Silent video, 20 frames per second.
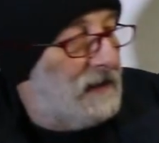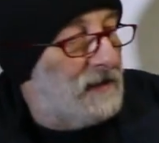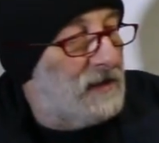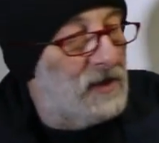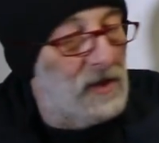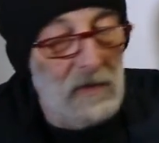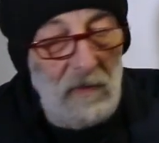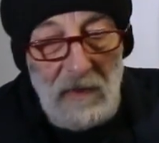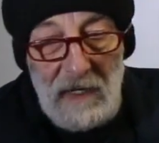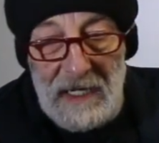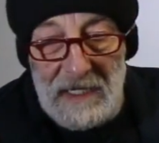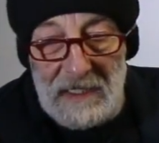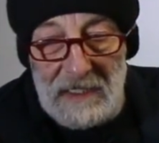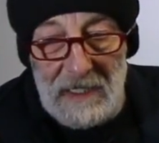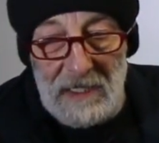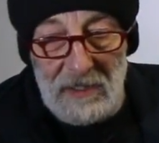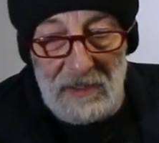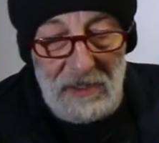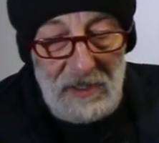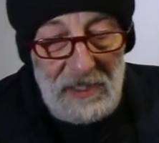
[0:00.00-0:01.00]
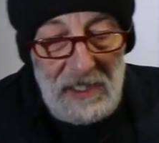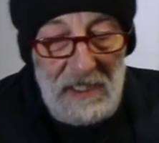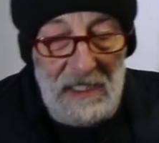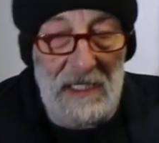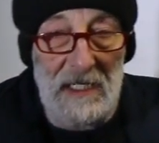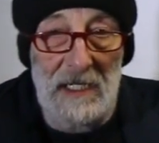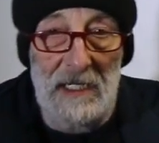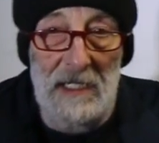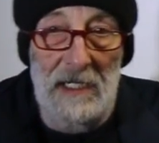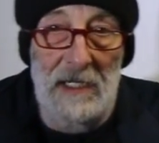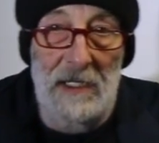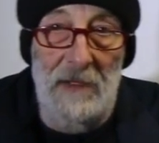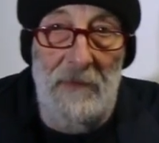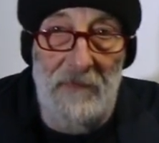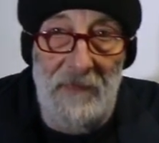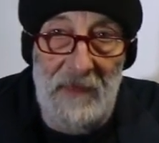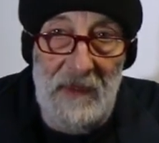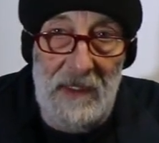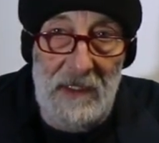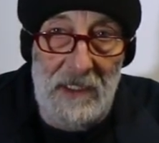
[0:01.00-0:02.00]
wet in here
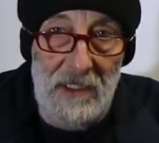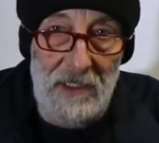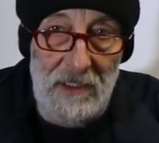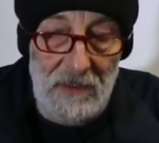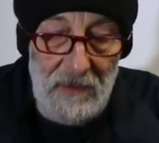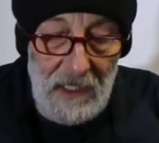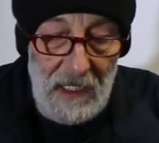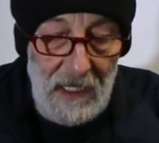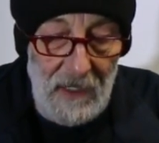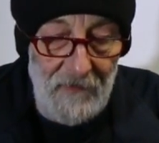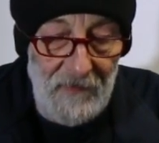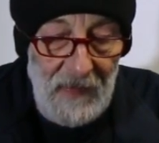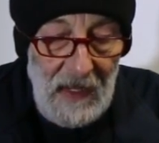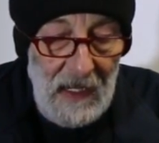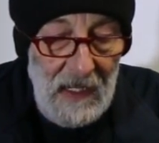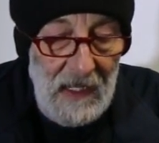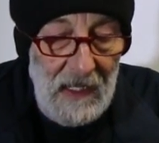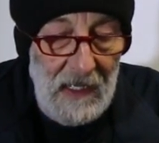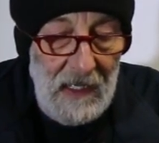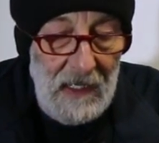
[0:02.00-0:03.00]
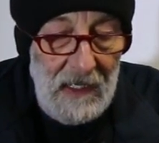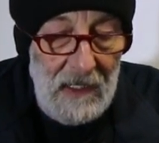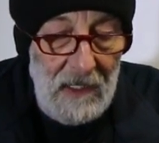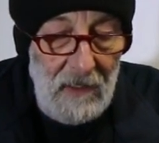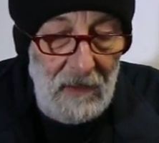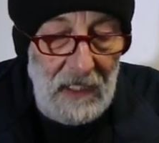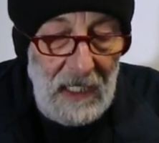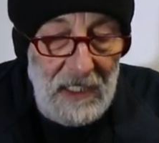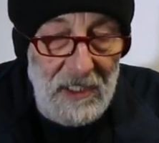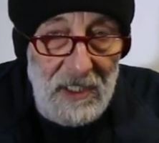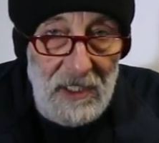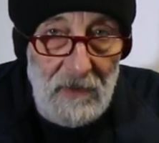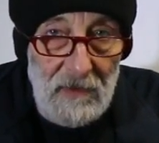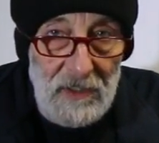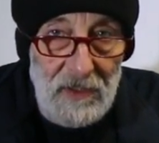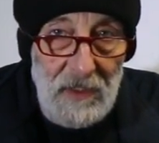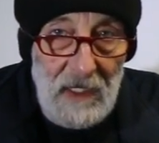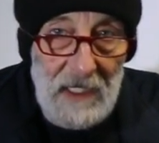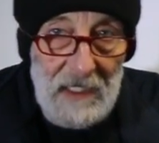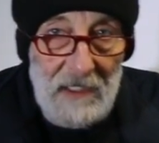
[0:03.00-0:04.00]
to do that. Okay, so
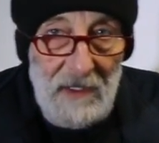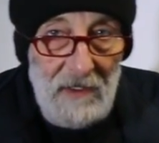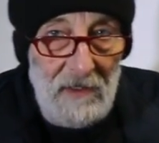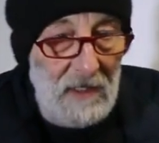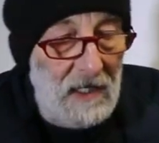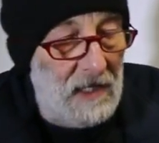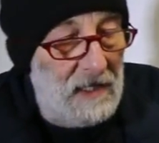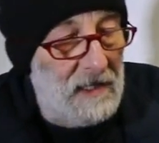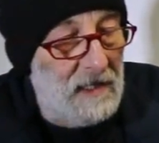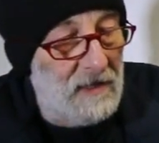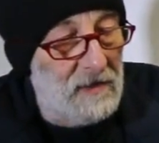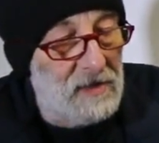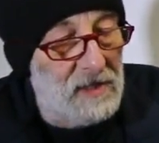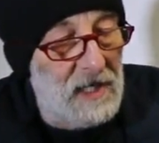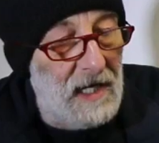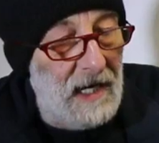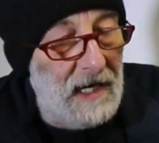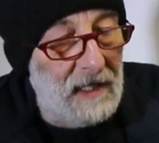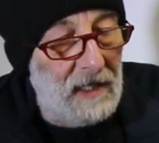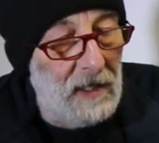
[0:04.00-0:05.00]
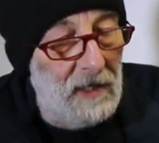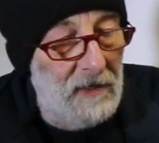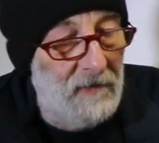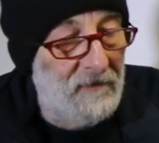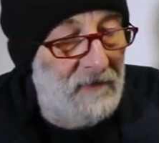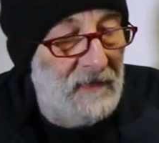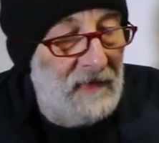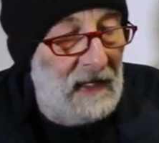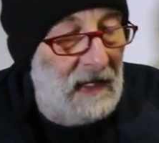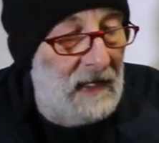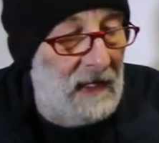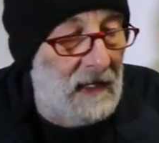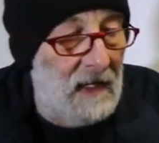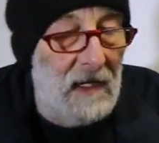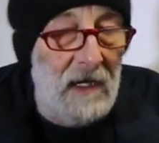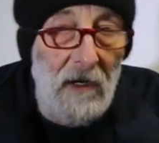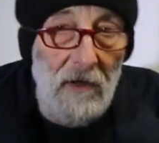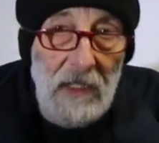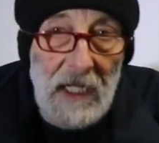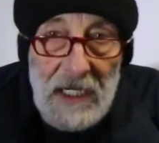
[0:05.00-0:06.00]
we'll try another tack.
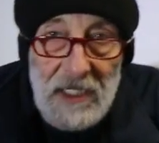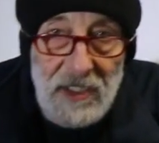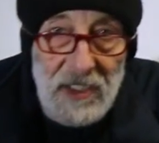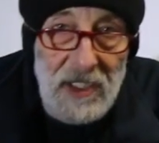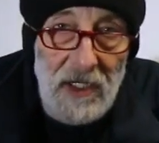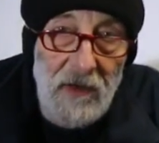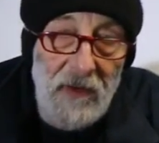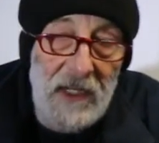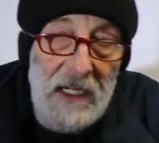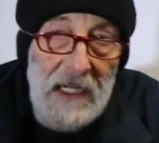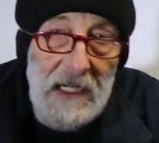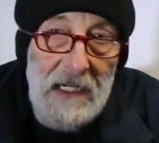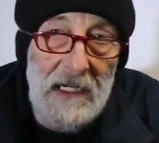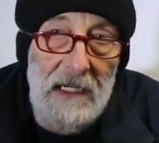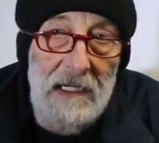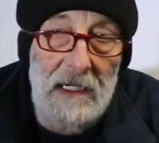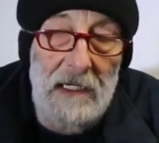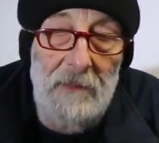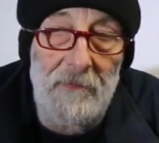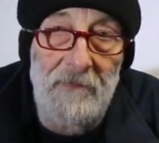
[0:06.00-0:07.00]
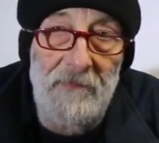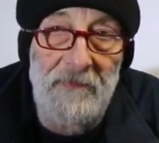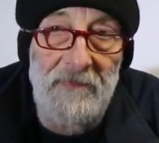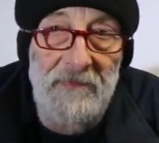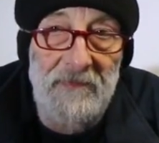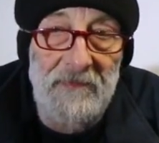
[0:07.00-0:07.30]
Okay, so the